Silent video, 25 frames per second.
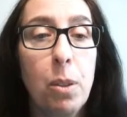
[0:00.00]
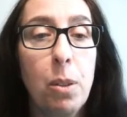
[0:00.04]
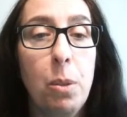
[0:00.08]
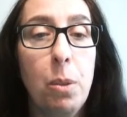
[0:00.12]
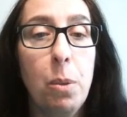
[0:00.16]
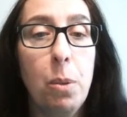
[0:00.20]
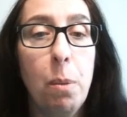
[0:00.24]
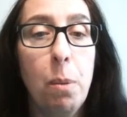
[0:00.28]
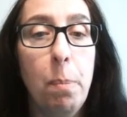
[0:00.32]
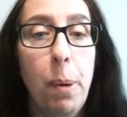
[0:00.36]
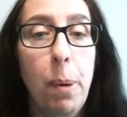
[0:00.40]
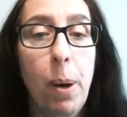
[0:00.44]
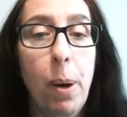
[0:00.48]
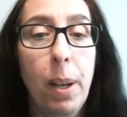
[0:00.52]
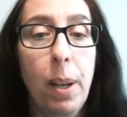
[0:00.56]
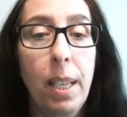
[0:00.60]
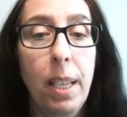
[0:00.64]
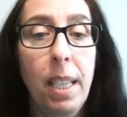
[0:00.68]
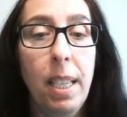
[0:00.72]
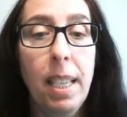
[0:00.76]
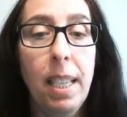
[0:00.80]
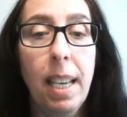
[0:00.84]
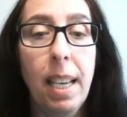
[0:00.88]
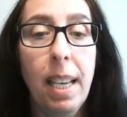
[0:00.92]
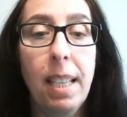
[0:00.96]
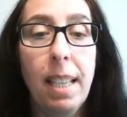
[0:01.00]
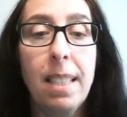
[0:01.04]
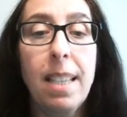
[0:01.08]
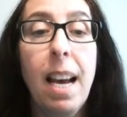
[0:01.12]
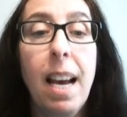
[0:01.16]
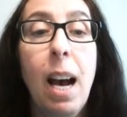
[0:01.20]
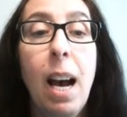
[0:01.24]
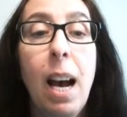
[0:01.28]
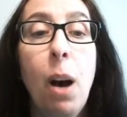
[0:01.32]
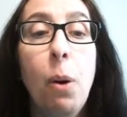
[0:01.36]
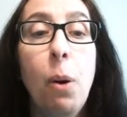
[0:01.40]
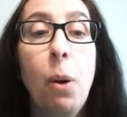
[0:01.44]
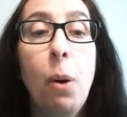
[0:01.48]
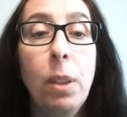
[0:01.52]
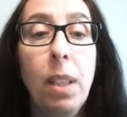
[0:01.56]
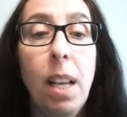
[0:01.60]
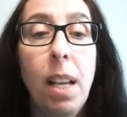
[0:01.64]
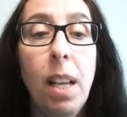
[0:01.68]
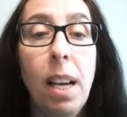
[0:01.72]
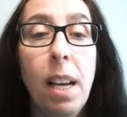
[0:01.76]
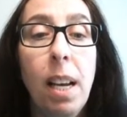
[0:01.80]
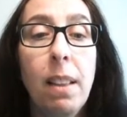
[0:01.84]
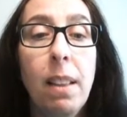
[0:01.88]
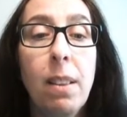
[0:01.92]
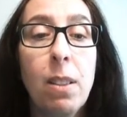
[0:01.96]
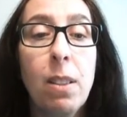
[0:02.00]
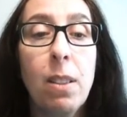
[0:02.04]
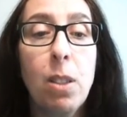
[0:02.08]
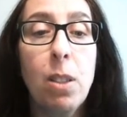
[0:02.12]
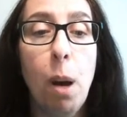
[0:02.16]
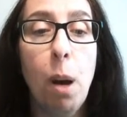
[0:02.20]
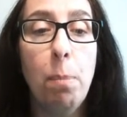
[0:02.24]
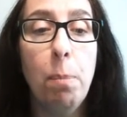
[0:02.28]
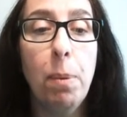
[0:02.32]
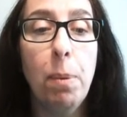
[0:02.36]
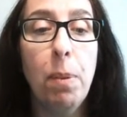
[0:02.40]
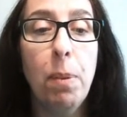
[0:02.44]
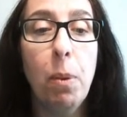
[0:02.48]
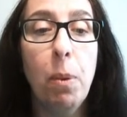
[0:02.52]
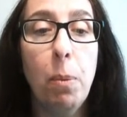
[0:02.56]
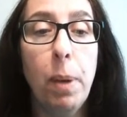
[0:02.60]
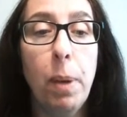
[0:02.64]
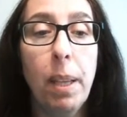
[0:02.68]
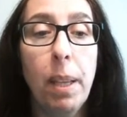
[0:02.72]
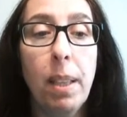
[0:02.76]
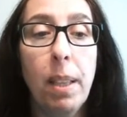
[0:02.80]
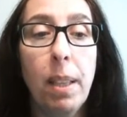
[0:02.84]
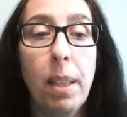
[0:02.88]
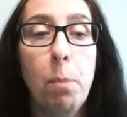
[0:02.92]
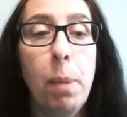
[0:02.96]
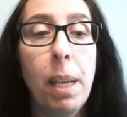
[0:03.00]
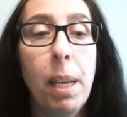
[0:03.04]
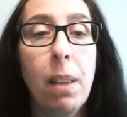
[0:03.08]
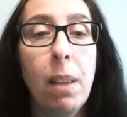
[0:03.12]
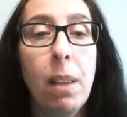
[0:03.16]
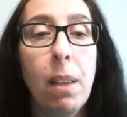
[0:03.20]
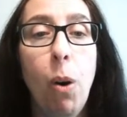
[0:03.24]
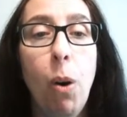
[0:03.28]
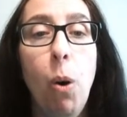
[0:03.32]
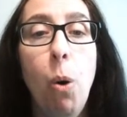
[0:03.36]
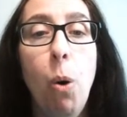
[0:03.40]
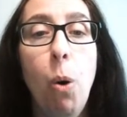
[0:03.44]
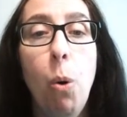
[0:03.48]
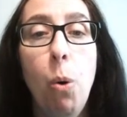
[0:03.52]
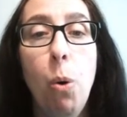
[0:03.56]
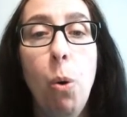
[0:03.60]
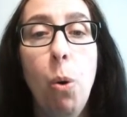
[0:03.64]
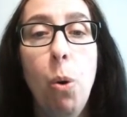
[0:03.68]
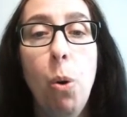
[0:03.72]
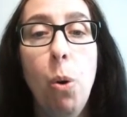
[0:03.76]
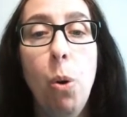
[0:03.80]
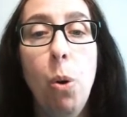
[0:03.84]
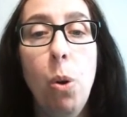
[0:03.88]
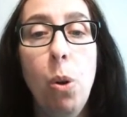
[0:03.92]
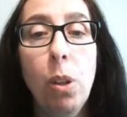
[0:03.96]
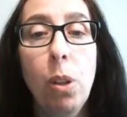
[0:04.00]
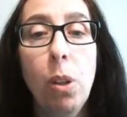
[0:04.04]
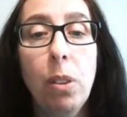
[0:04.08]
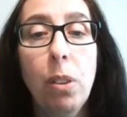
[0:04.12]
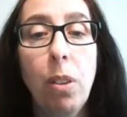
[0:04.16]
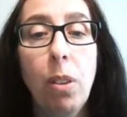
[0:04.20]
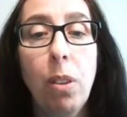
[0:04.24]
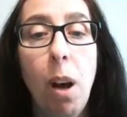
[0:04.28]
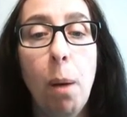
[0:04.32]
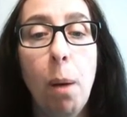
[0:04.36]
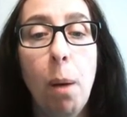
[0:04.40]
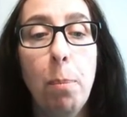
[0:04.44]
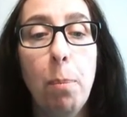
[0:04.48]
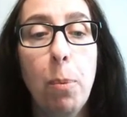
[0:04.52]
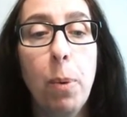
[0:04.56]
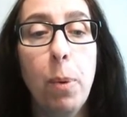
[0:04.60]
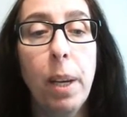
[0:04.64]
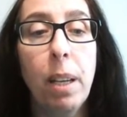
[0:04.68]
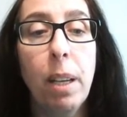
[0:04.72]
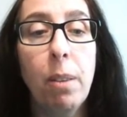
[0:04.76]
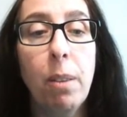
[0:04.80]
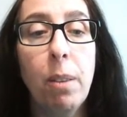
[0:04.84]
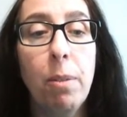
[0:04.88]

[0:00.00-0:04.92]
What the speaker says: do the body and outline the top of the wing. You make the whole top wing